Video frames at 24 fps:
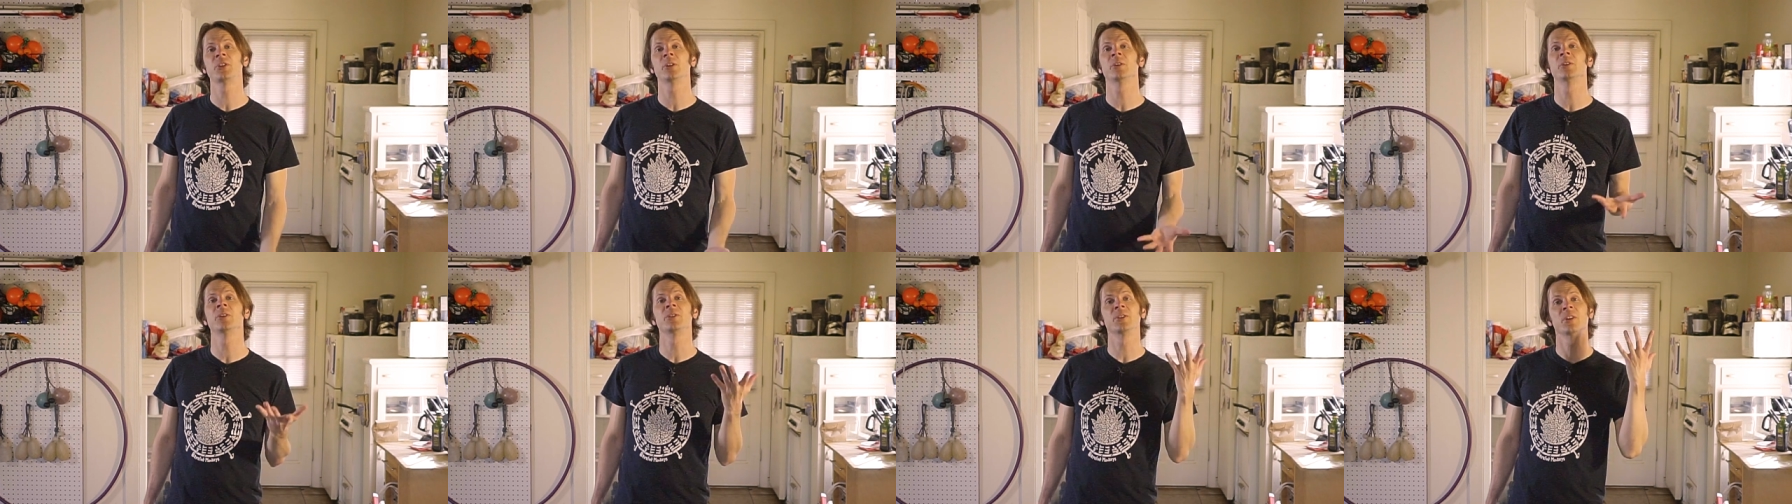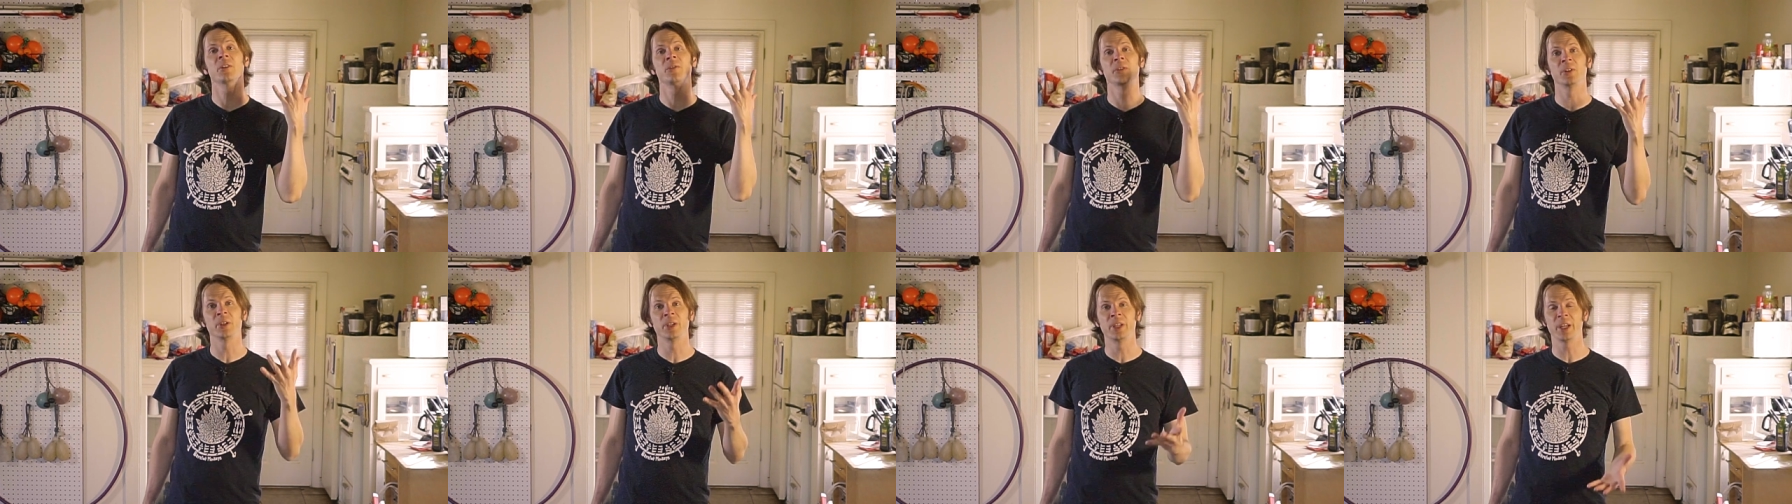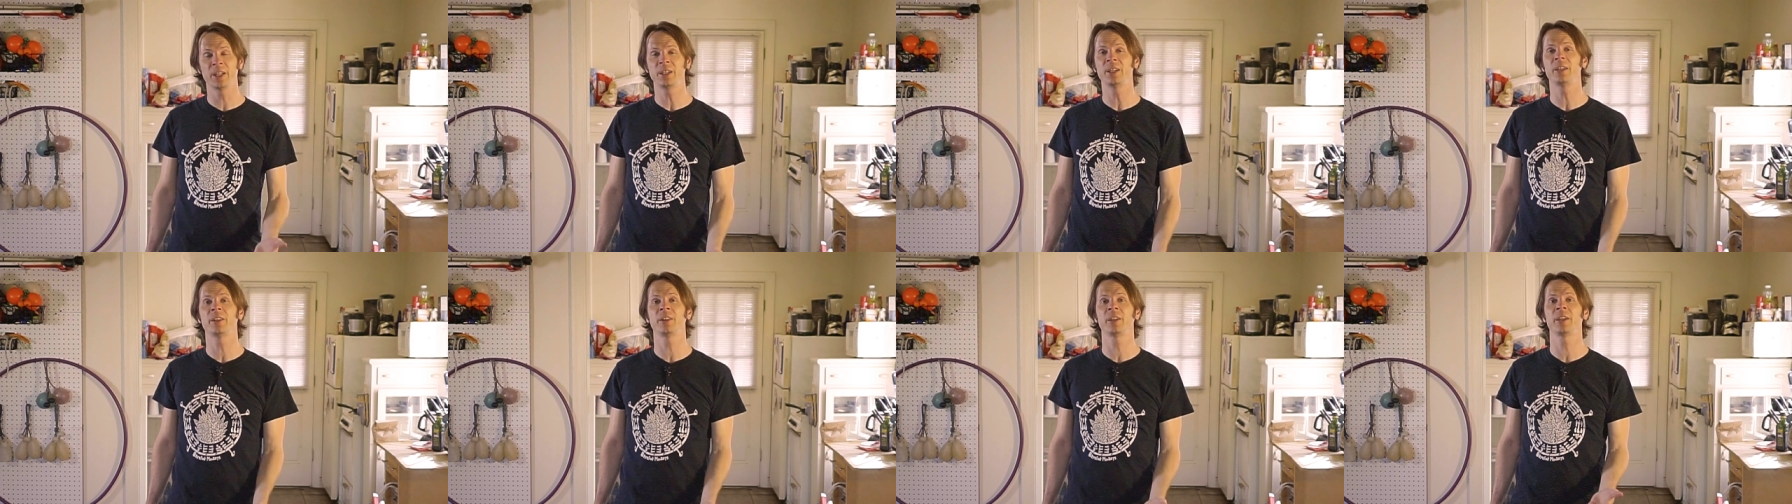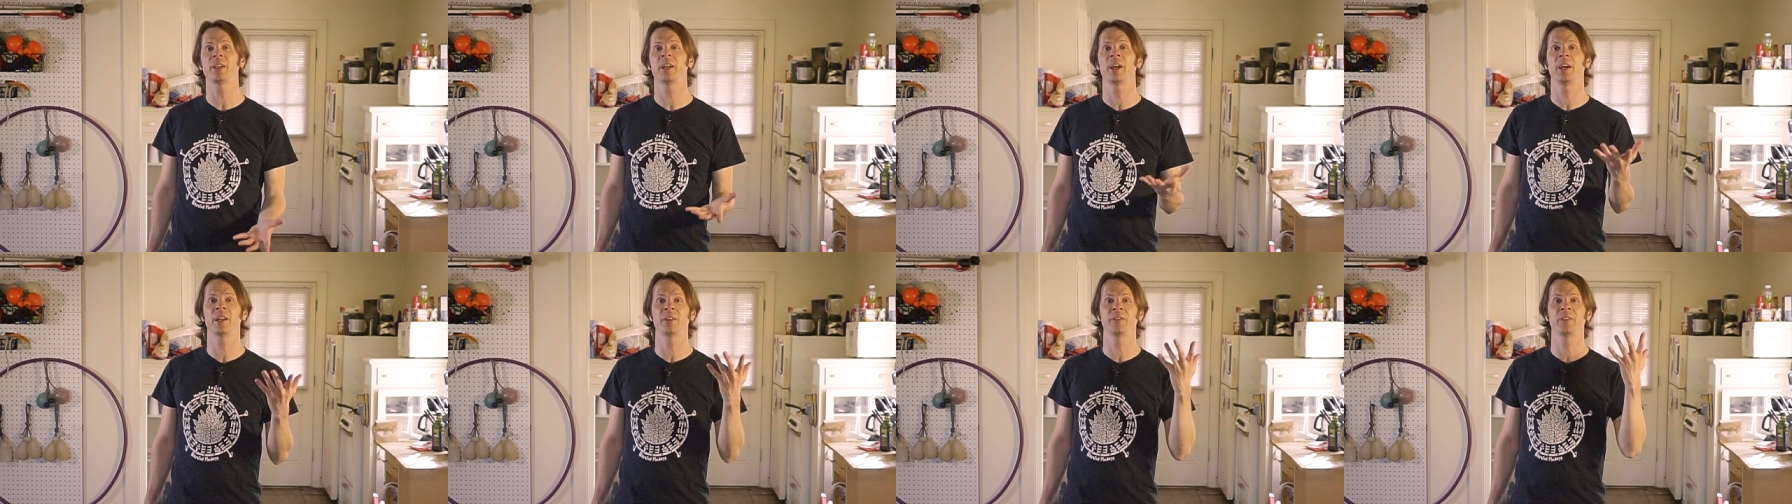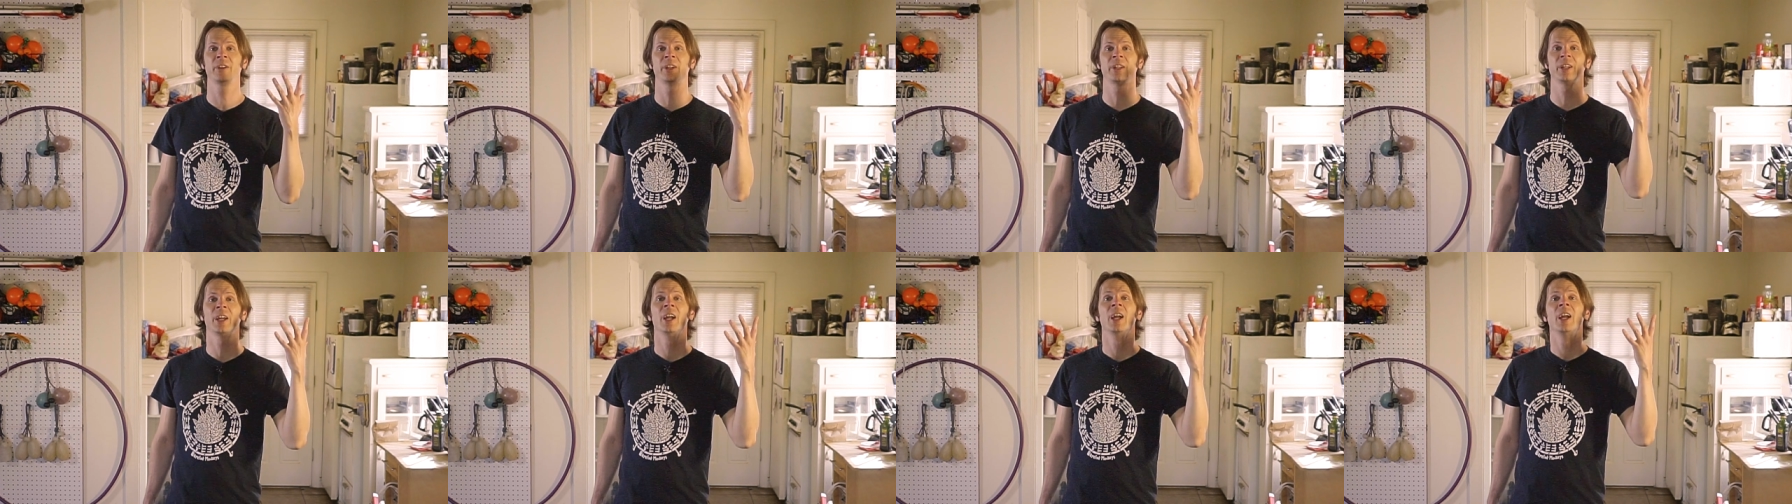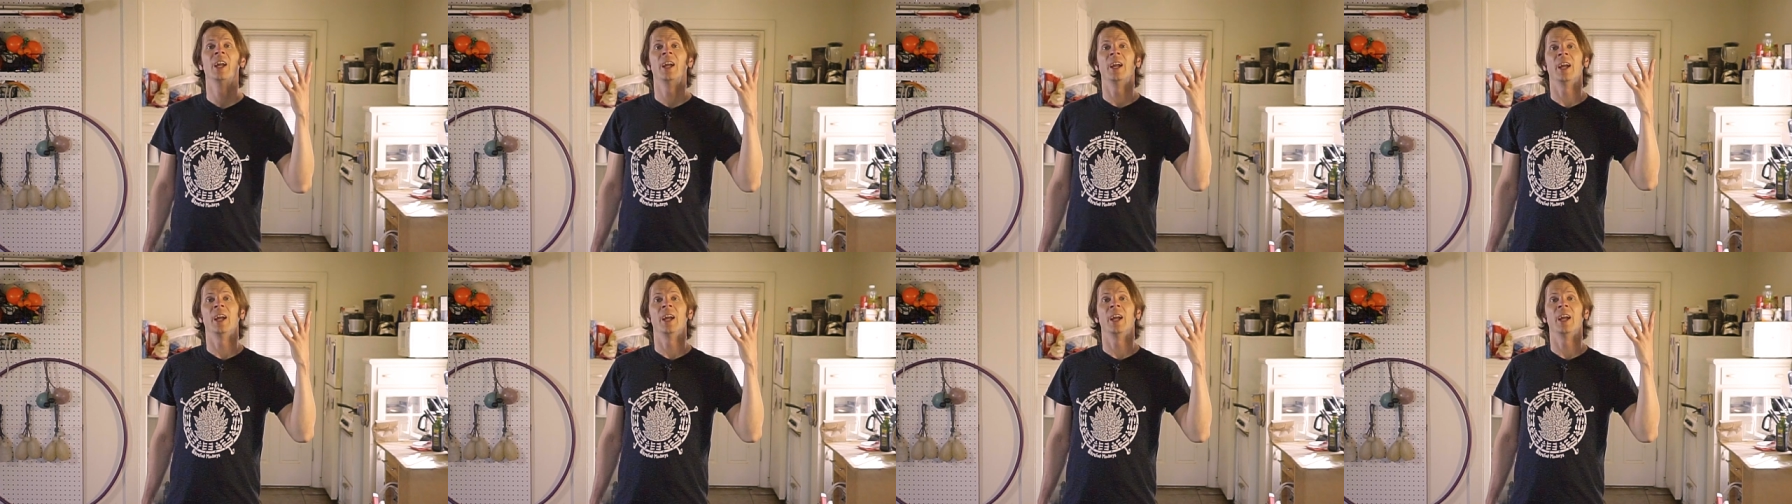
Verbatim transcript: series, if you get anything out of it